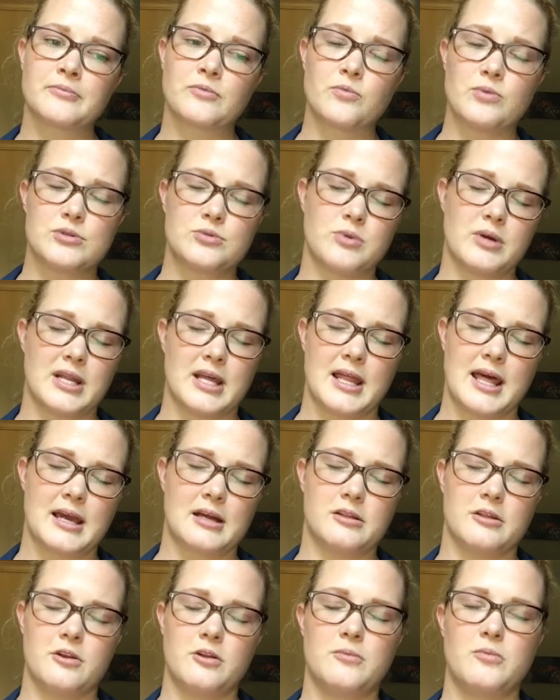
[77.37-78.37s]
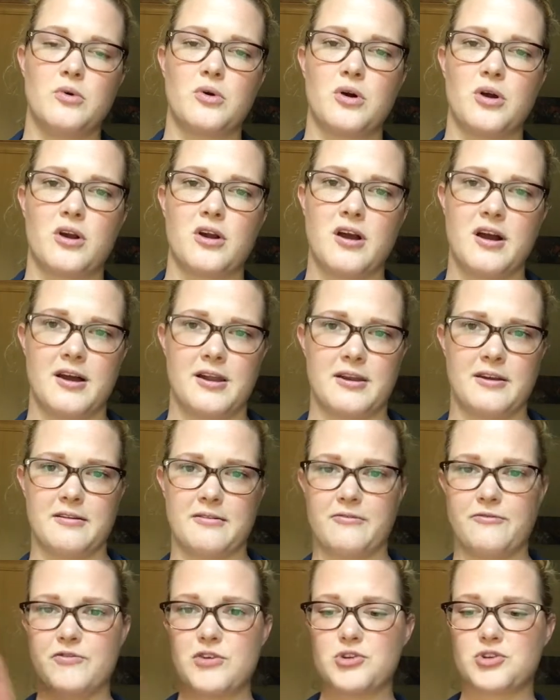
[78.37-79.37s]
which one I like a little more on
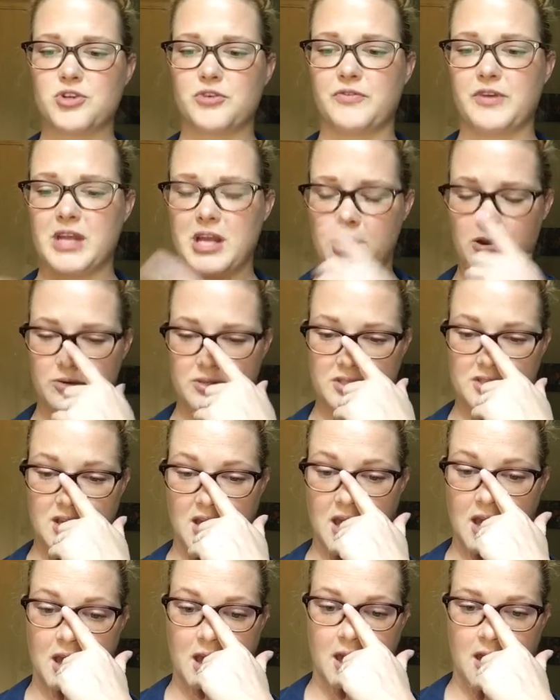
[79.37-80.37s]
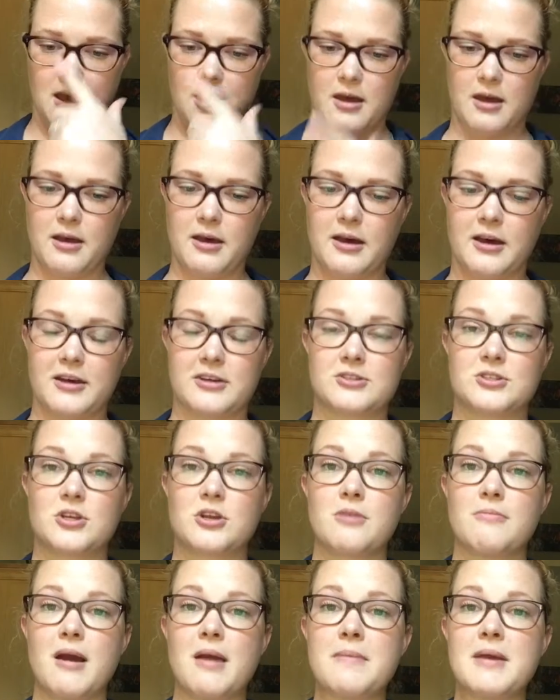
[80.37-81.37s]
future videos. So
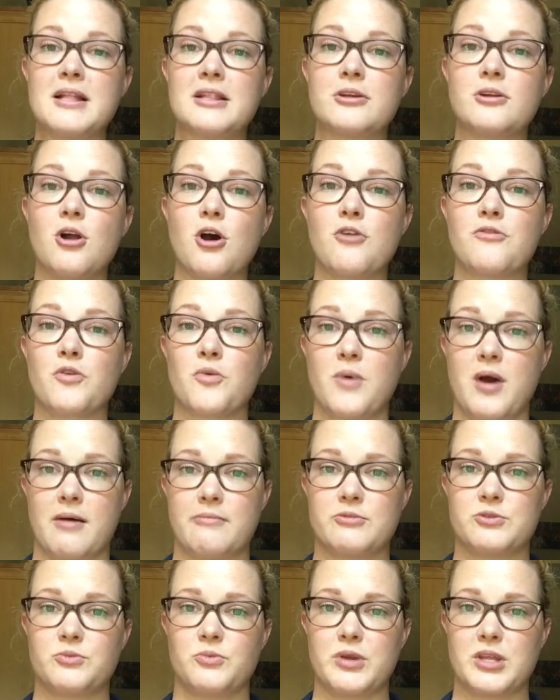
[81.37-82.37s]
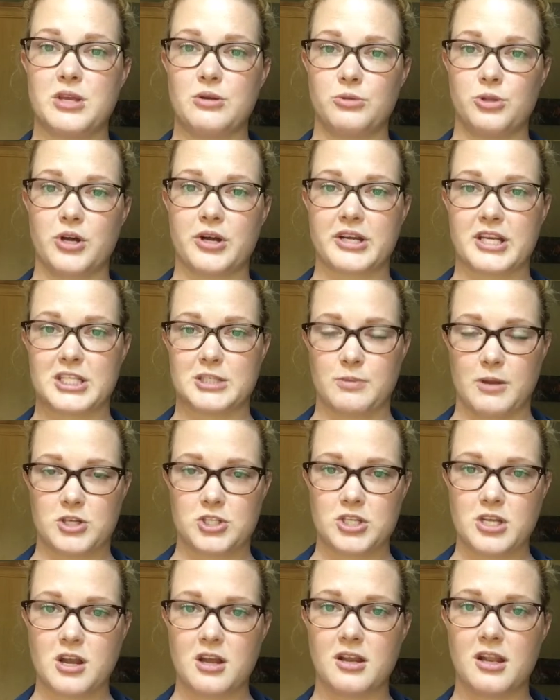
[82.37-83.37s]
you might be a little overwhelmed when you look,
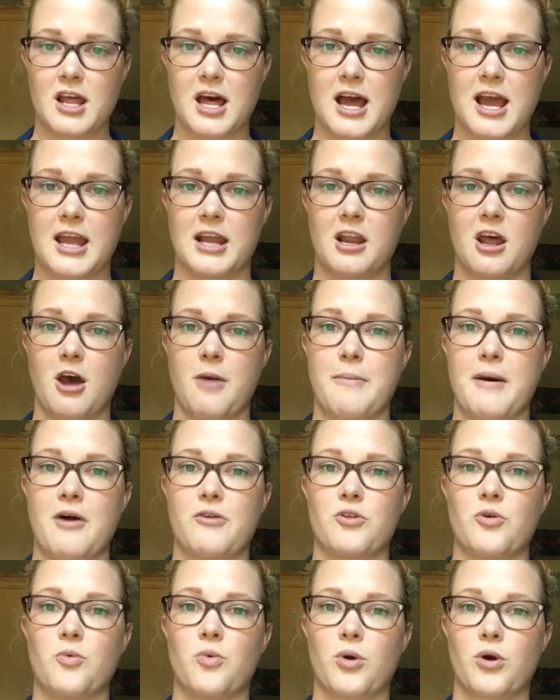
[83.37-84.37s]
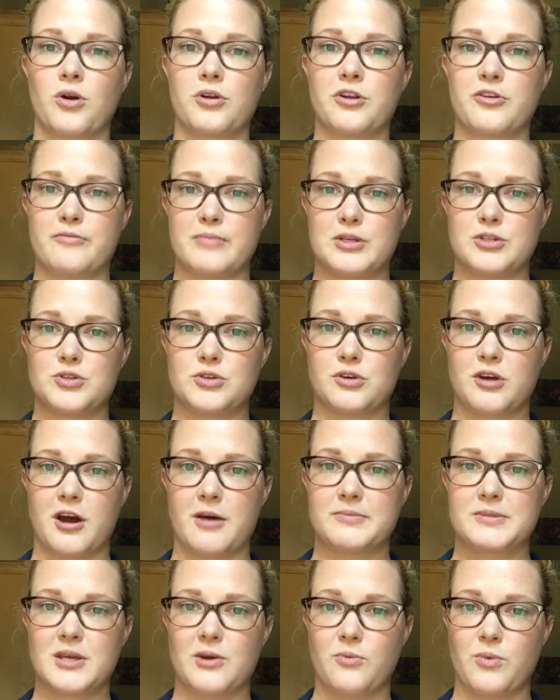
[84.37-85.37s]
especially online, about the world of menstrual
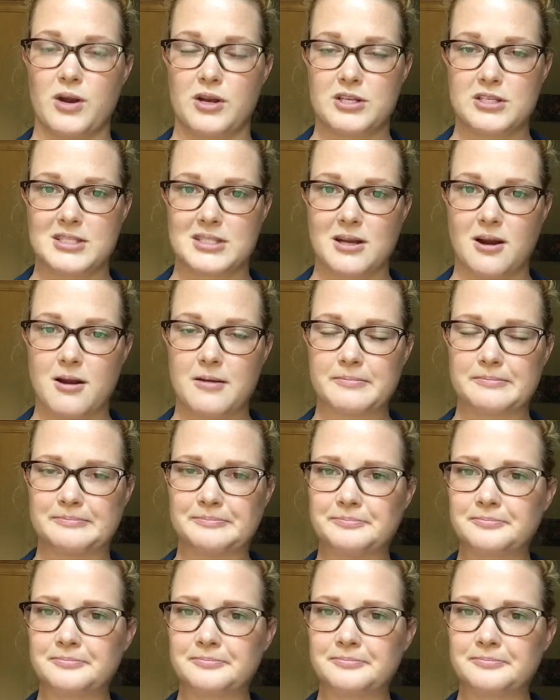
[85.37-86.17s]
cups and where to start.